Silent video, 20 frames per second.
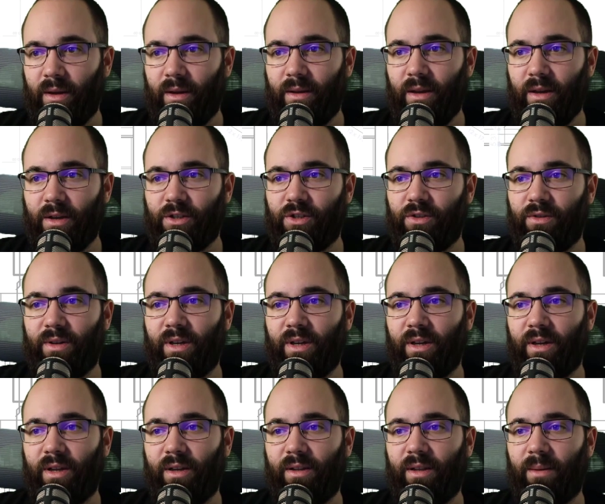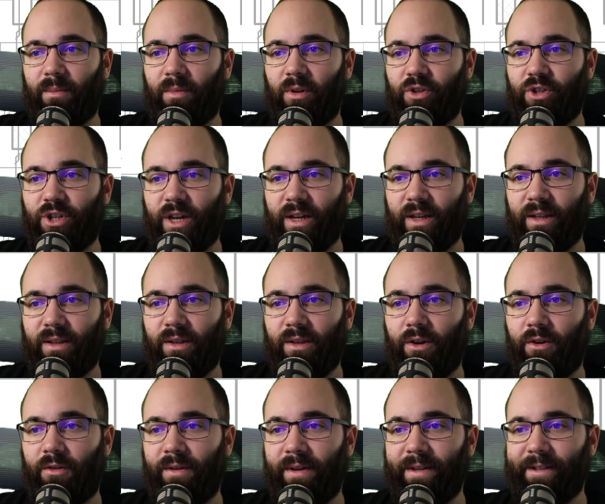Yeah, so you can kind of double check it
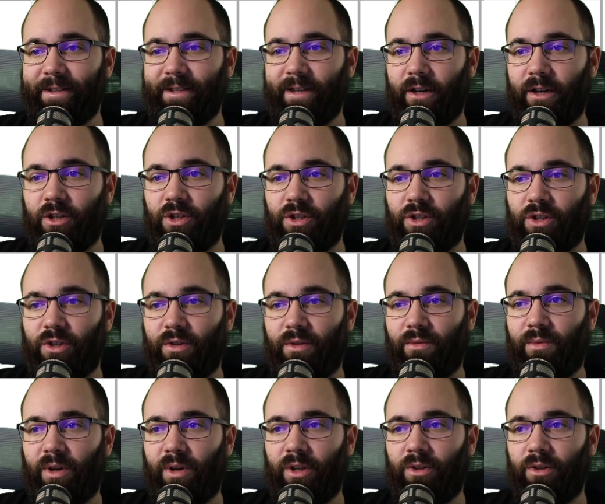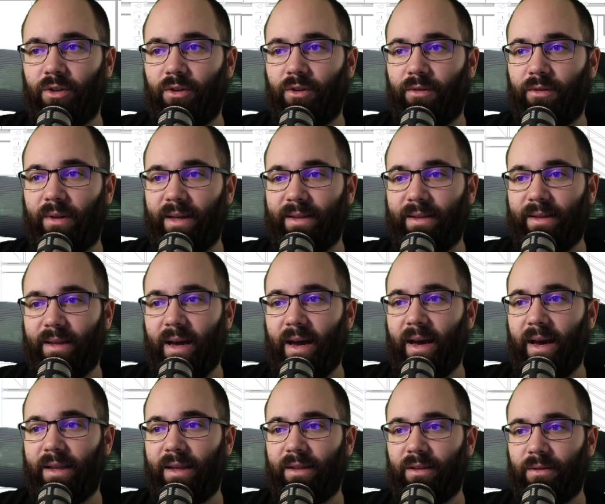here in the section. So I want it to go like
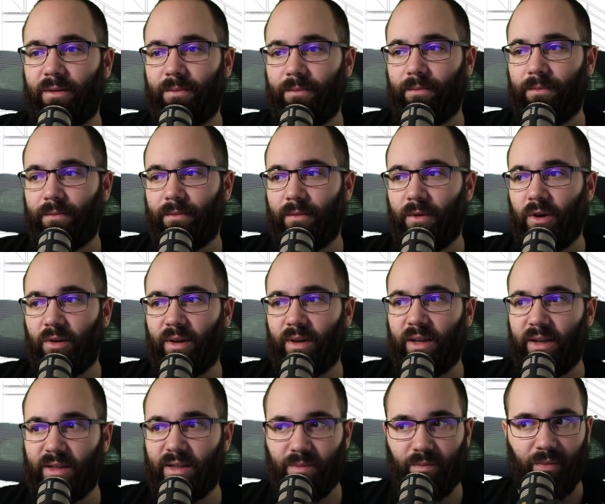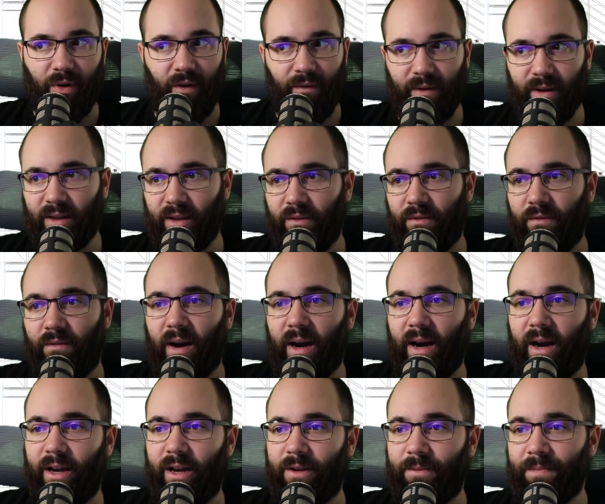that. Okay, that's perfectly
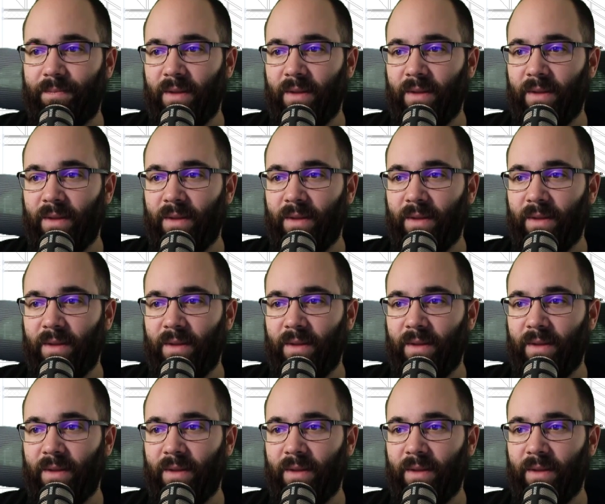fine.